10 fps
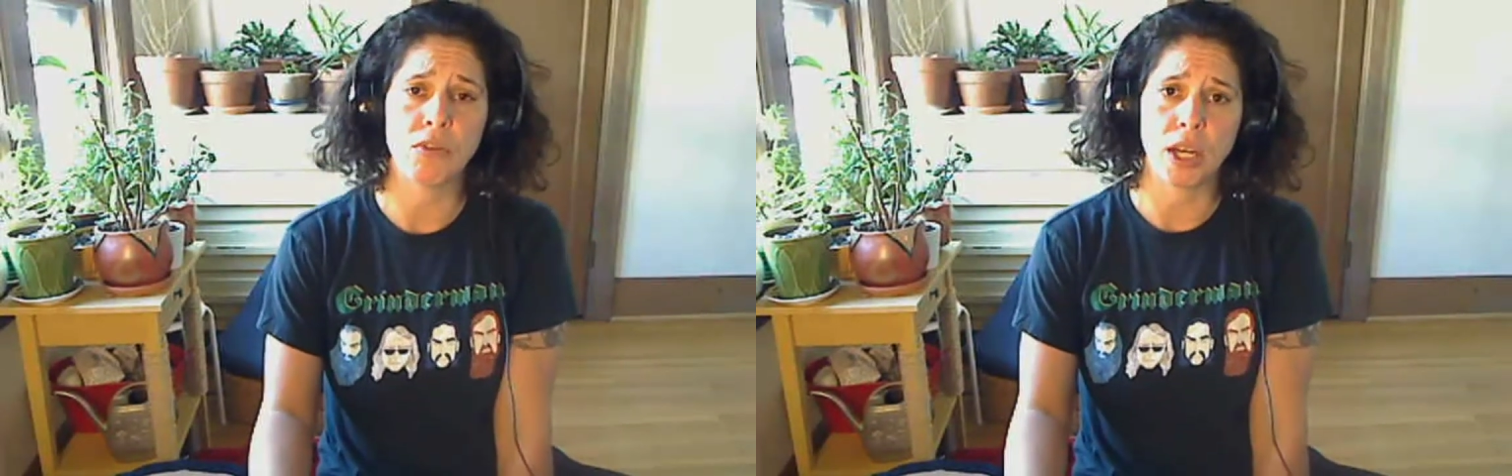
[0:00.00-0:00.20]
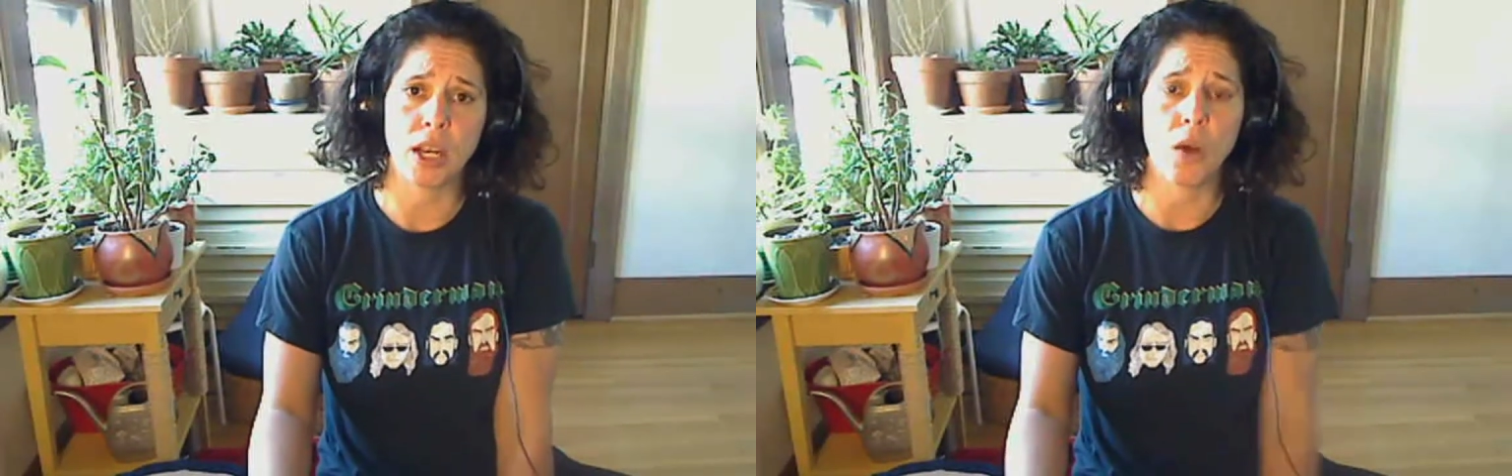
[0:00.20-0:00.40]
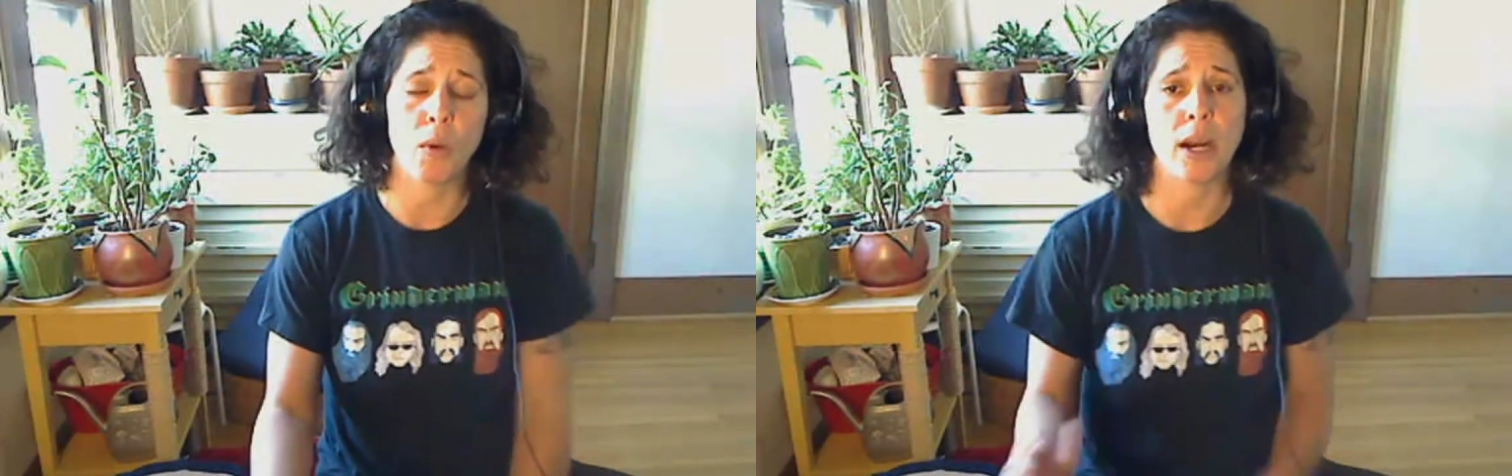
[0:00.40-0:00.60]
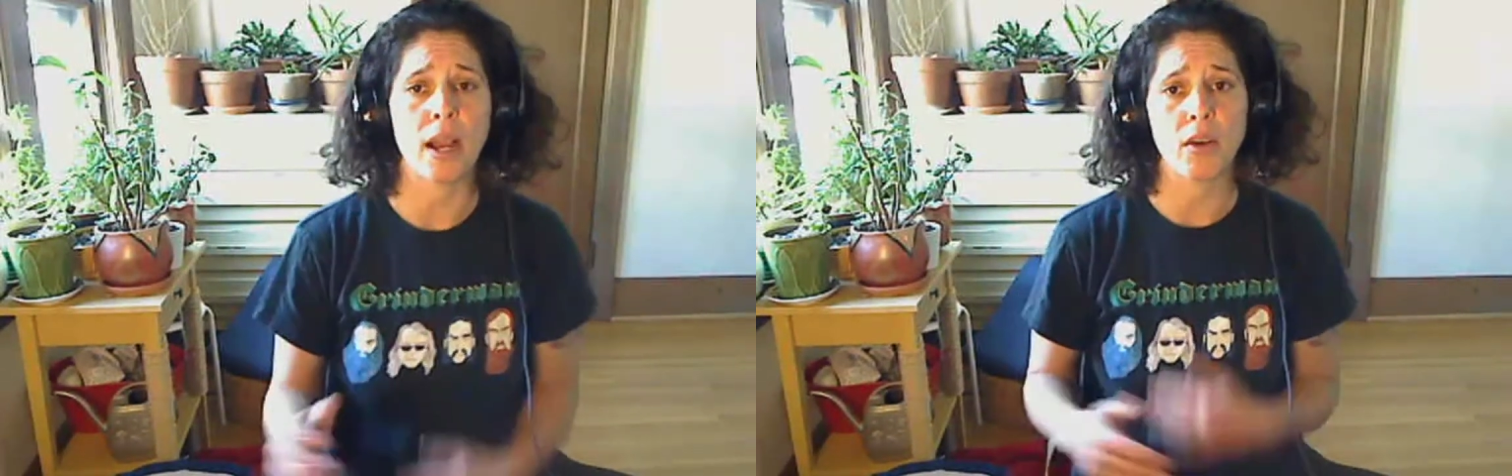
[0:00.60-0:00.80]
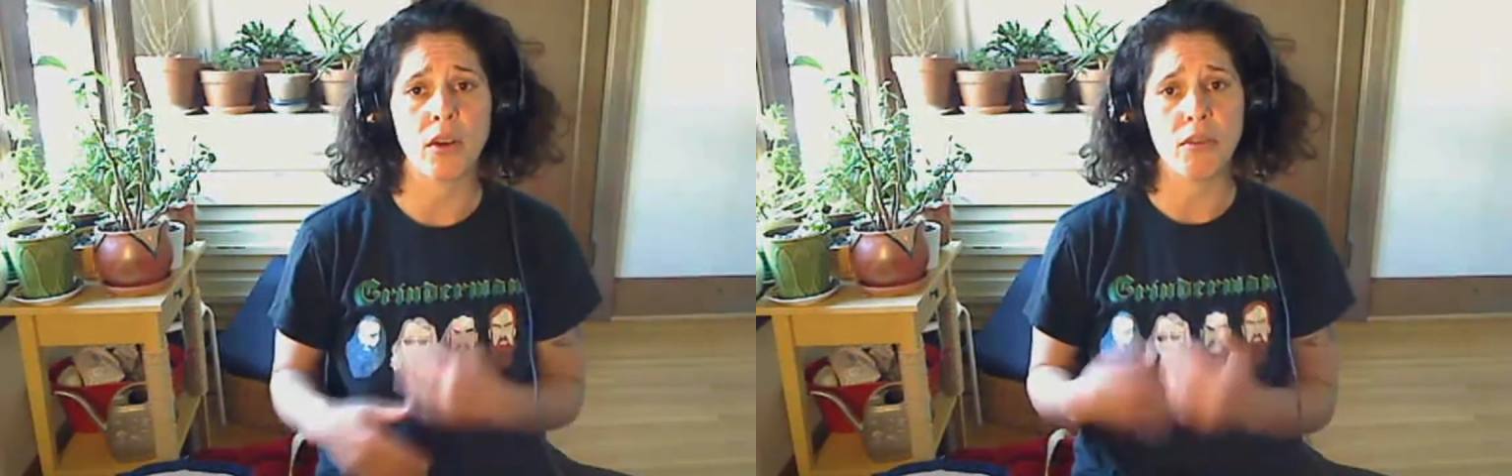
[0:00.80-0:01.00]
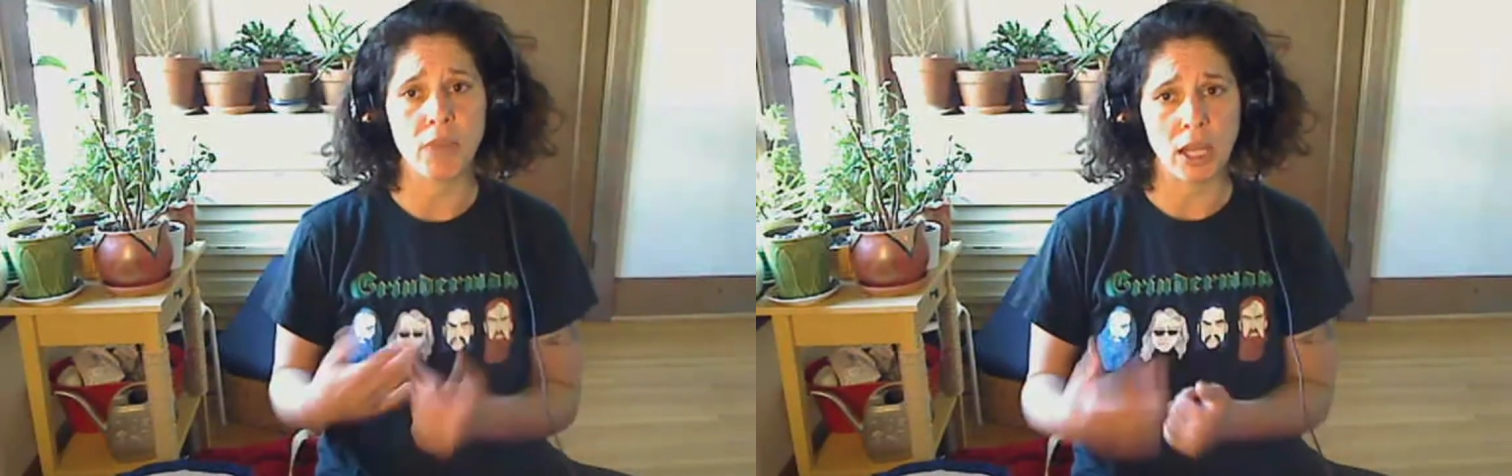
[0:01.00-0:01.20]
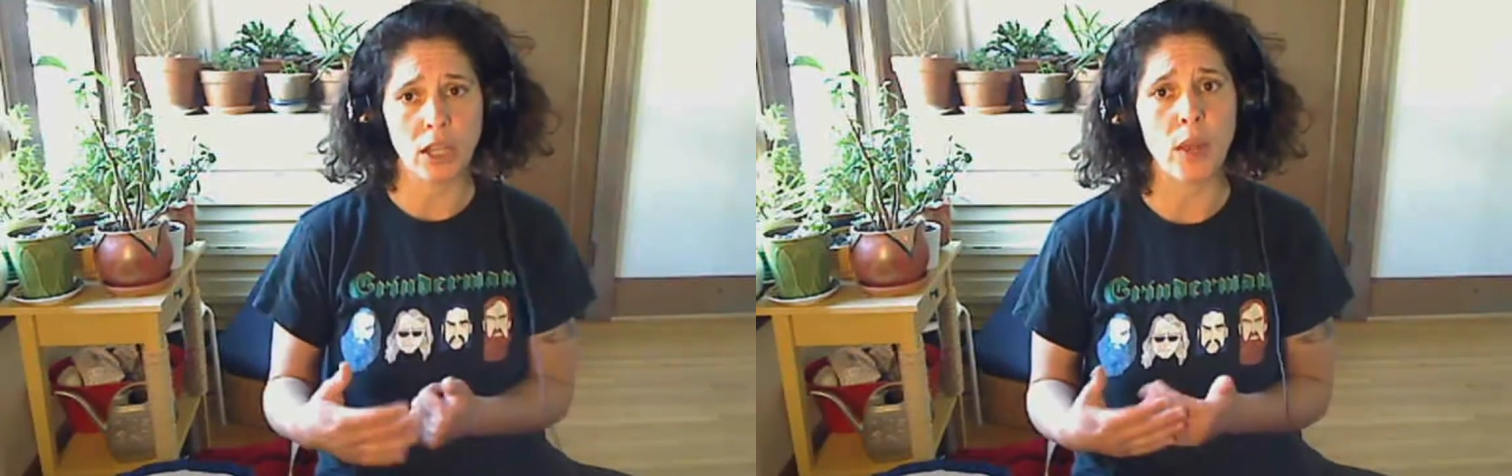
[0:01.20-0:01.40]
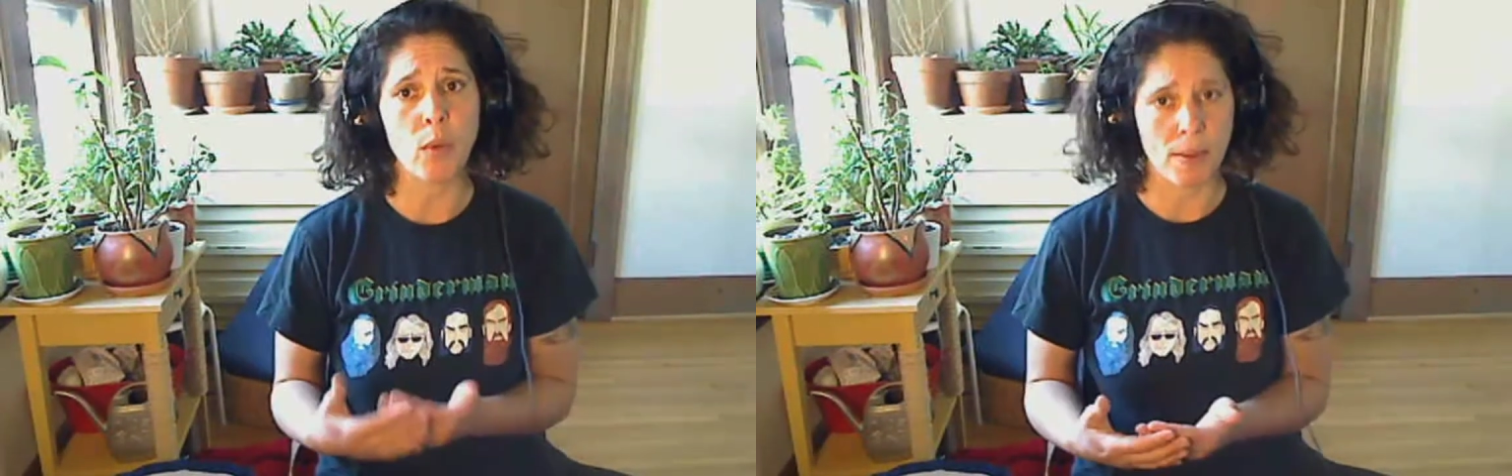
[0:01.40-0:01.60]
video on how to
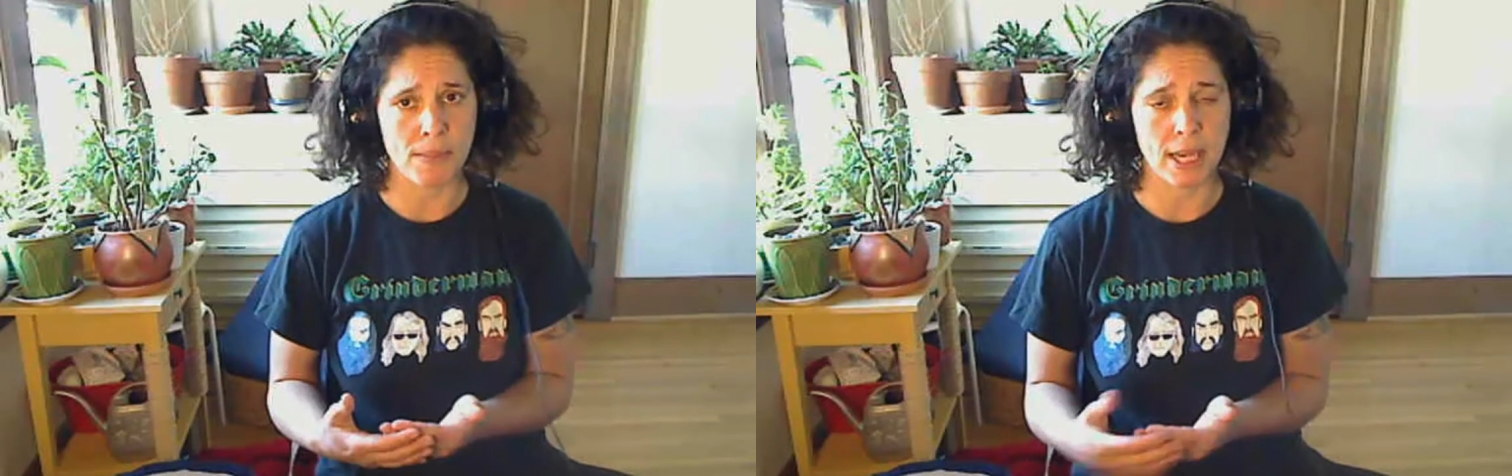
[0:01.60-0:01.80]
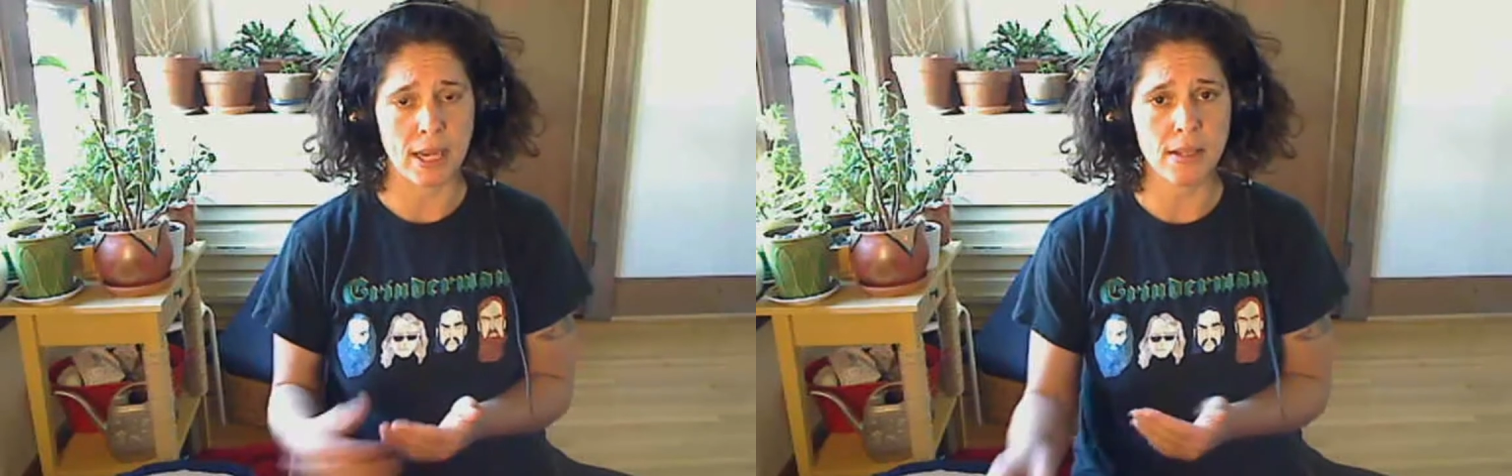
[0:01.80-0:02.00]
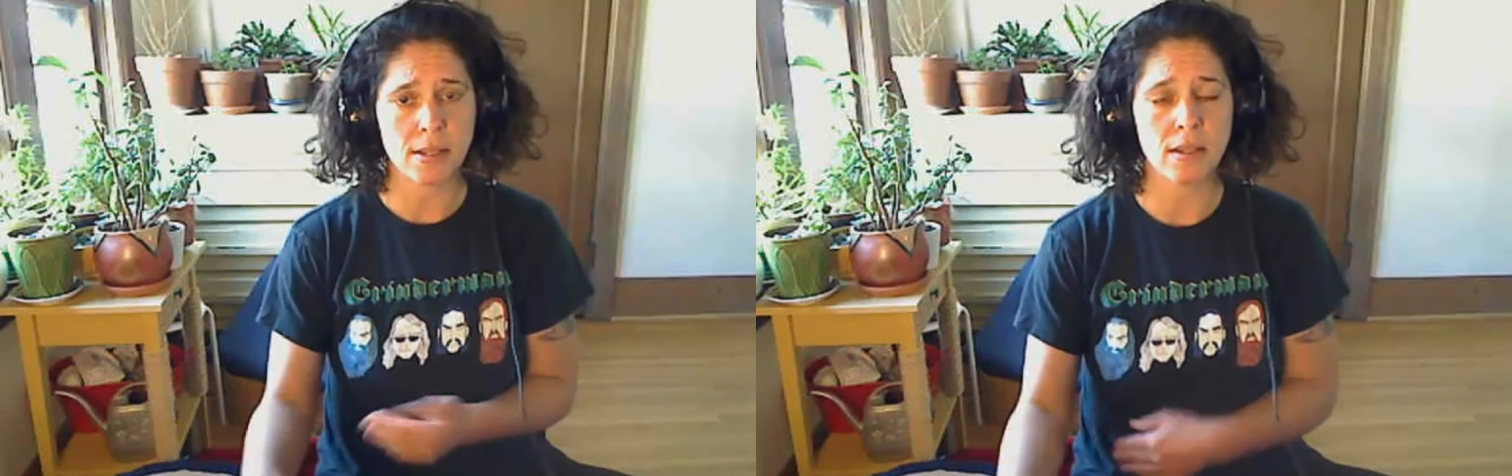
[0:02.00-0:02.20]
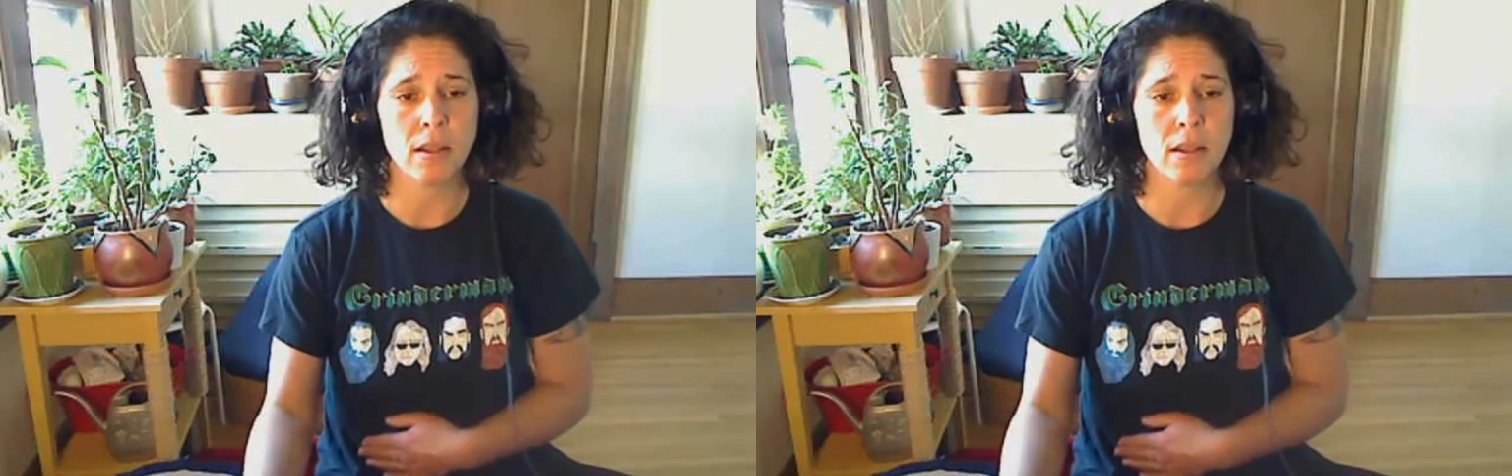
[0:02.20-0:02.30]
evaluate websites.